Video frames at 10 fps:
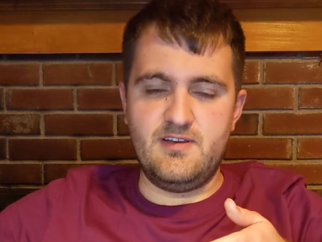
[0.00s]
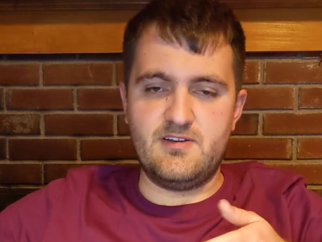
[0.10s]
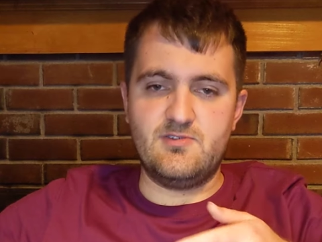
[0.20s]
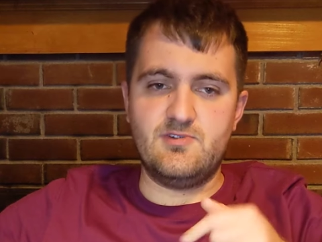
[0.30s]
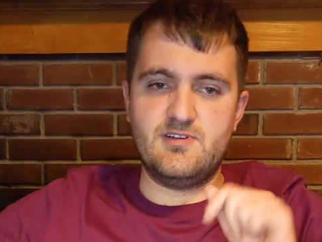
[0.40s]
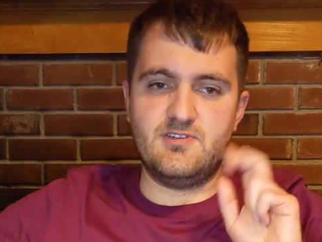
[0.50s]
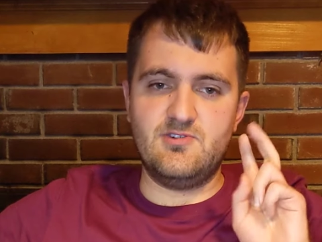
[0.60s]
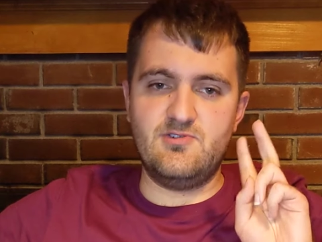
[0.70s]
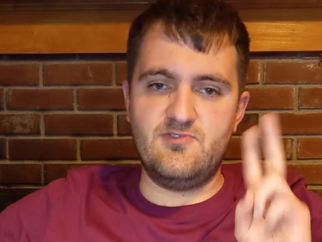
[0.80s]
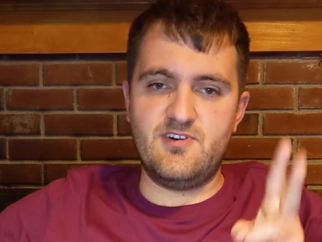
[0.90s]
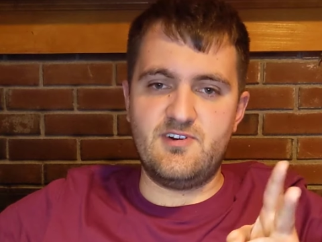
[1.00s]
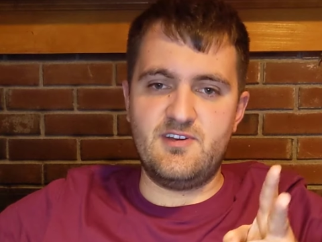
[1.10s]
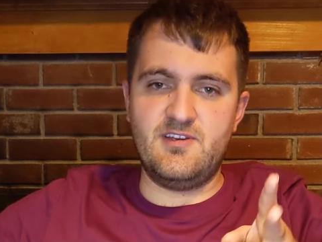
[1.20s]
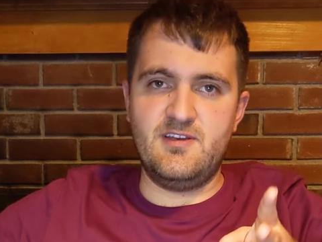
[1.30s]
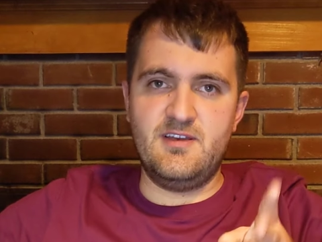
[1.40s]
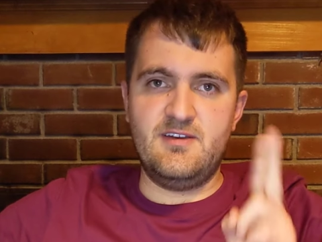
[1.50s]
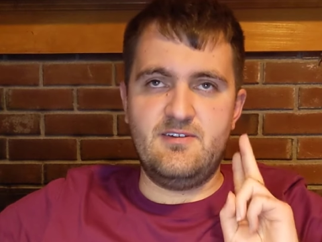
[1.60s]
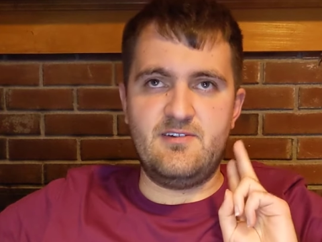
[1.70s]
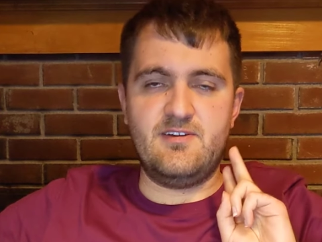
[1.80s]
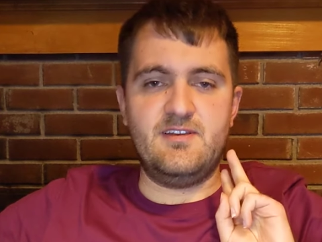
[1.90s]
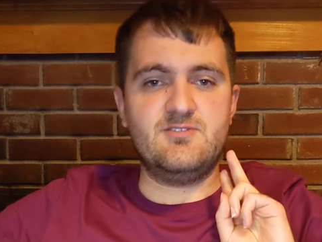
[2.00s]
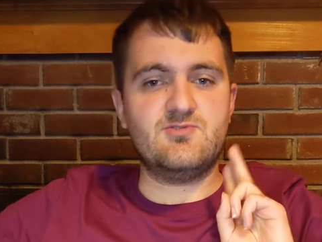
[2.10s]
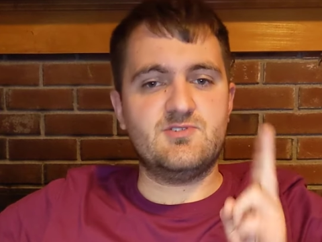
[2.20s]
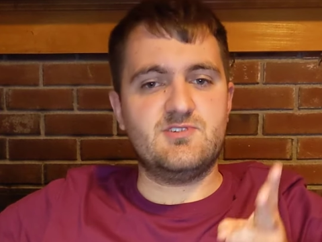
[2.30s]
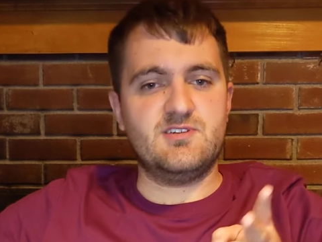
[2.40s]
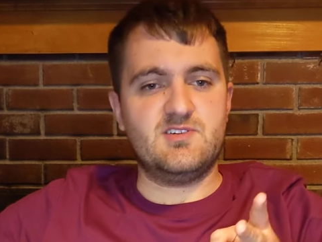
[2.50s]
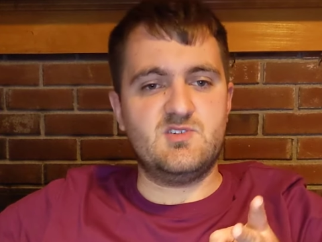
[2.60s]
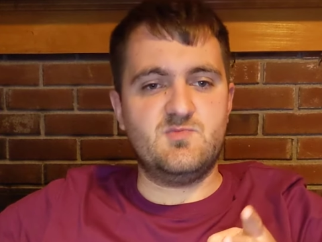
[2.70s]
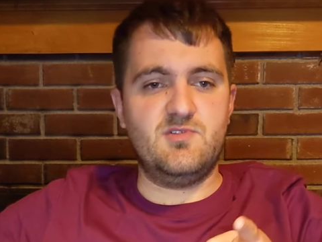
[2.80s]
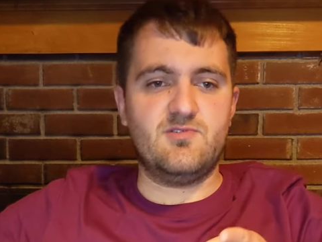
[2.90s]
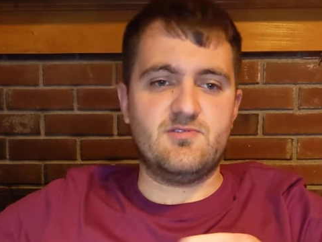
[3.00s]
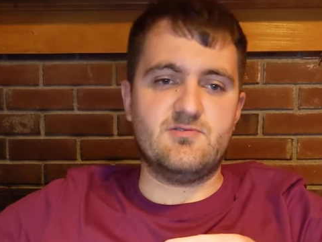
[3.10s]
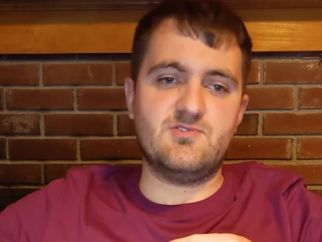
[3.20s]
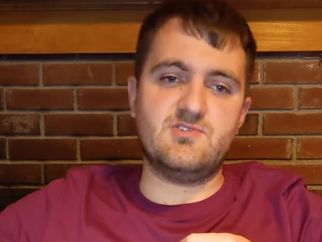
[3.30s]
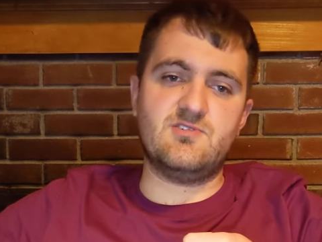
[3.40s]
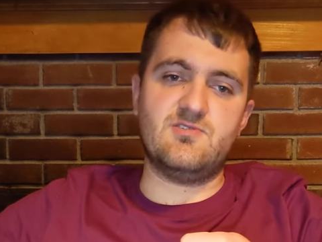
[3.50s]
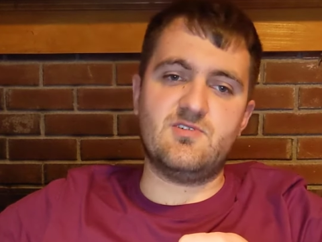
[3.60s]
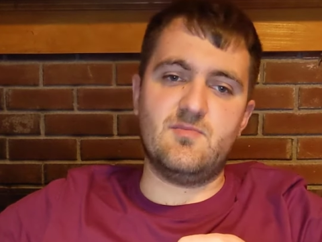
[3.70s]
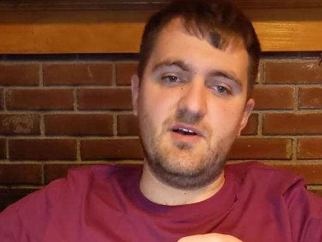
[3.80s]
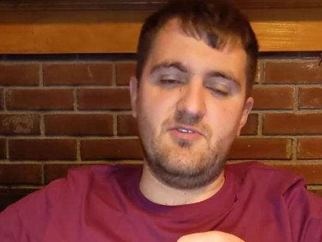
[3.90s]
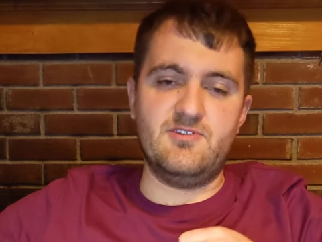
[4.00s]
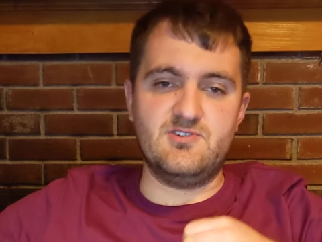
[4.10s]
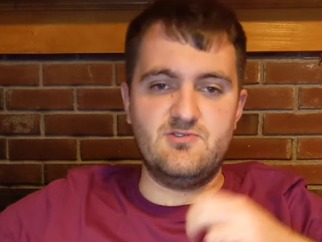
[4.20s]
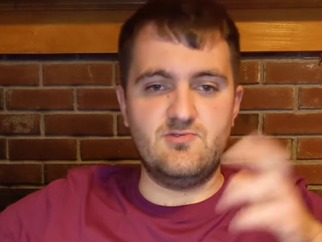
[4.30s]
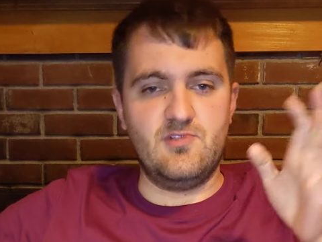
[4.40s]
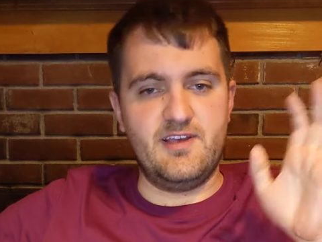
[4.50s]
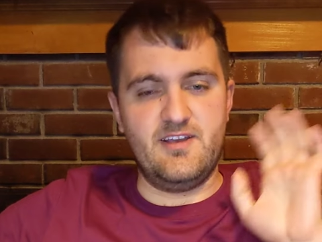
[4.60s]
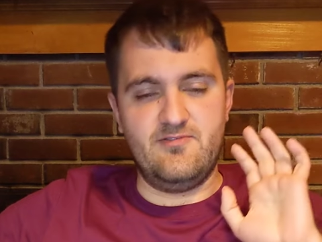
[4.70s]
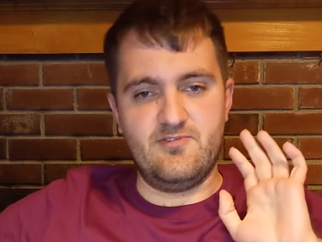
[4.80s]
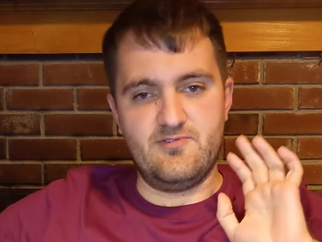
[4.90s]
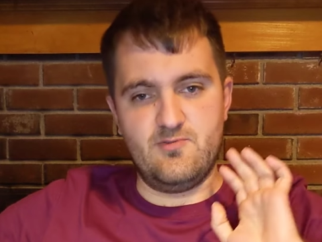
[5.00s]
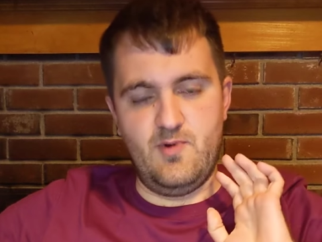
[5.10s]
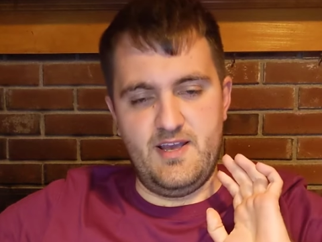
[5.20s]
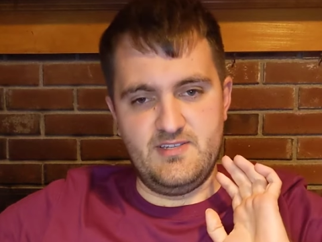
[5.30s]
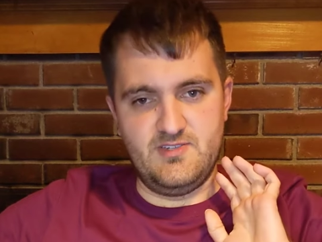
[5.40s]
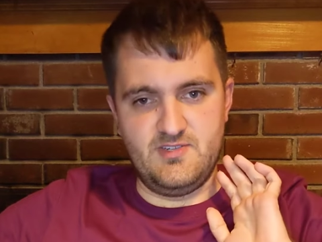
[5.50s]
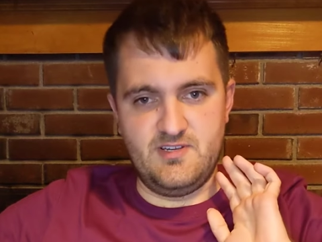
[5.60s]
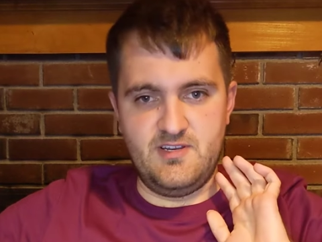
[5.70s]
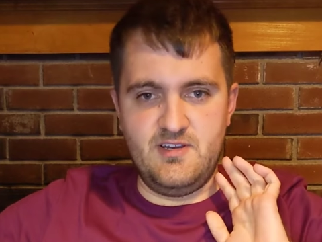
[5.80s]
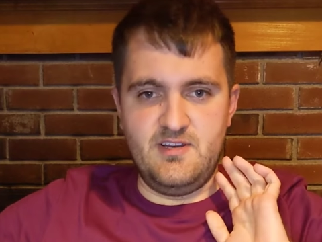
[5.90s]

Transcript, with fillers: including two very very interesting explorers to learn about this new land further west.